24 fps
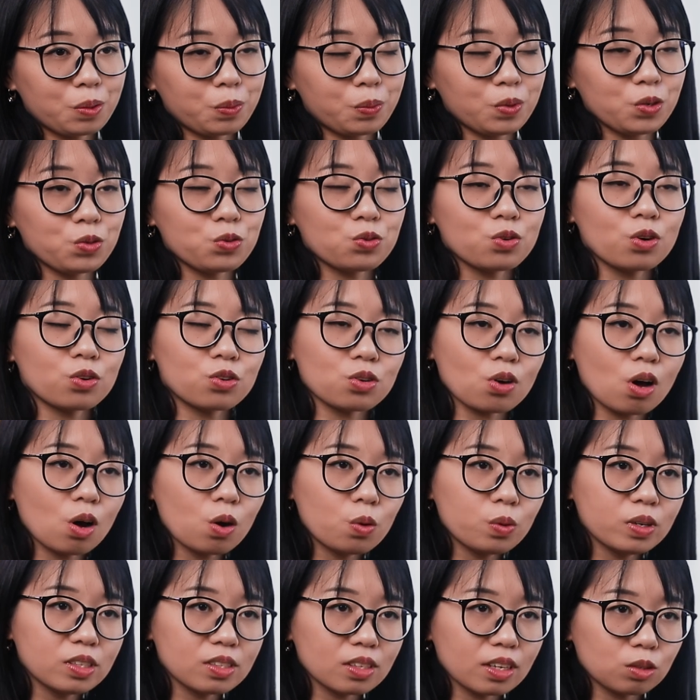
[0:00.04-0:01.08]
We do not
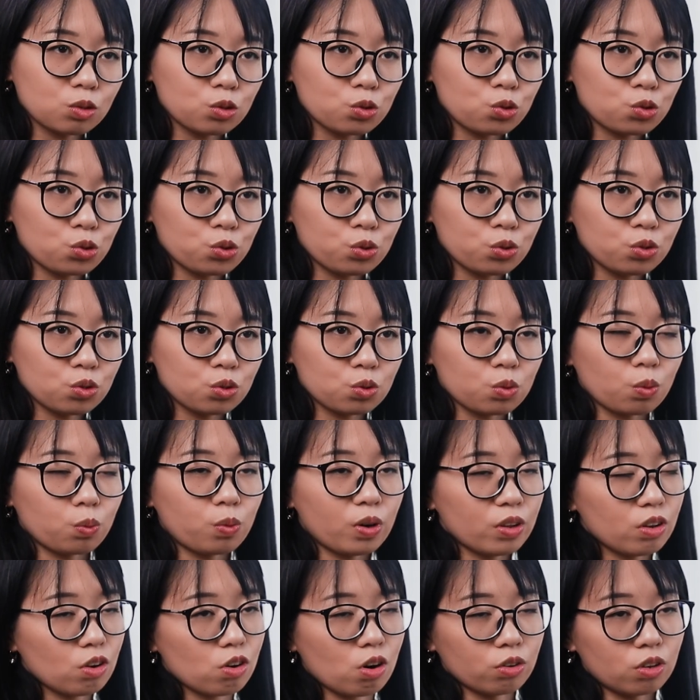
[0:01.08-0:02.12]
always get to choose
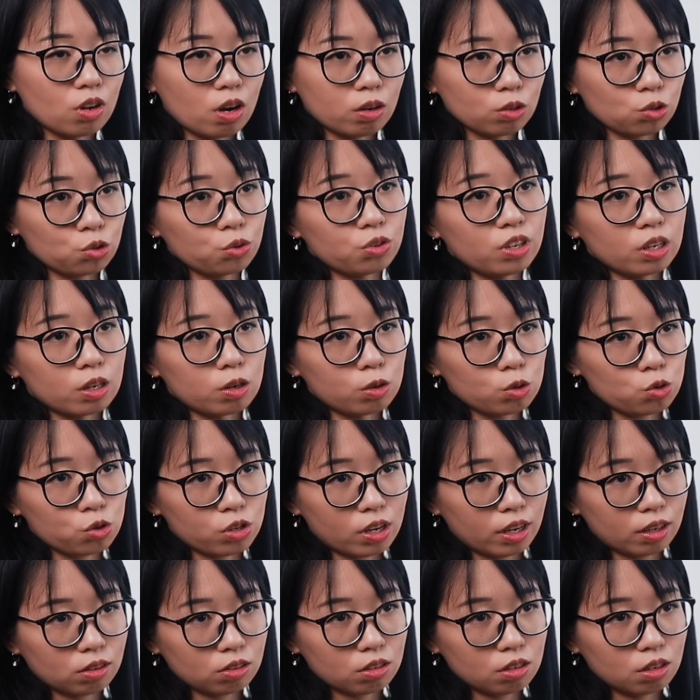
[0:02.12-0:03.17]
whether or not to
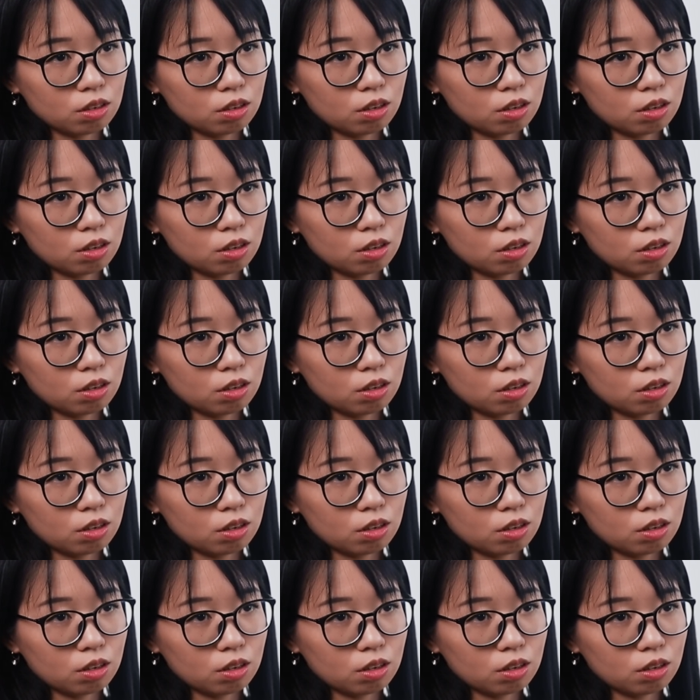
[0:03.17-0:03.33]
negotiate.